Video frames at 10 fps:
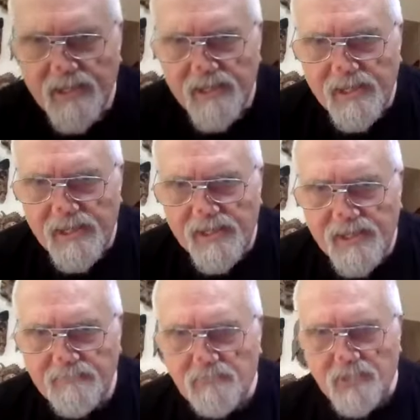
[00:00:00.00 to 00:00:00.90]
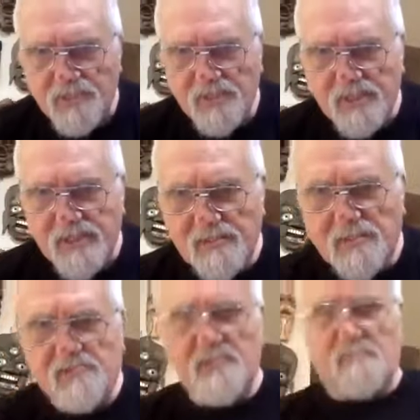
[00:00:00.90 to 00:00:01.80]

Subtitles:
And once again, there's